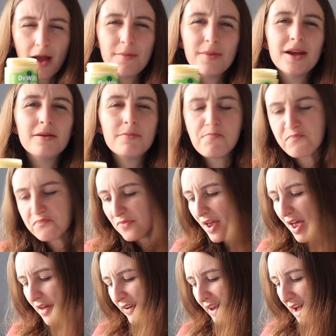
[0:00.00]
I mean,
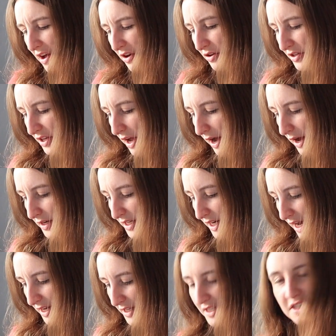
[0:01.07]
avocados are hard
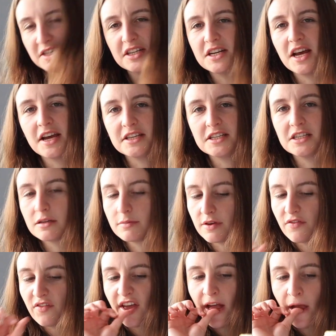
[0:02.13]
to taste, to
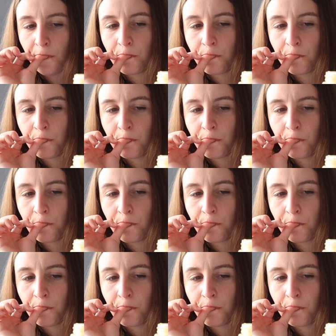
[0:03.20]
be fair.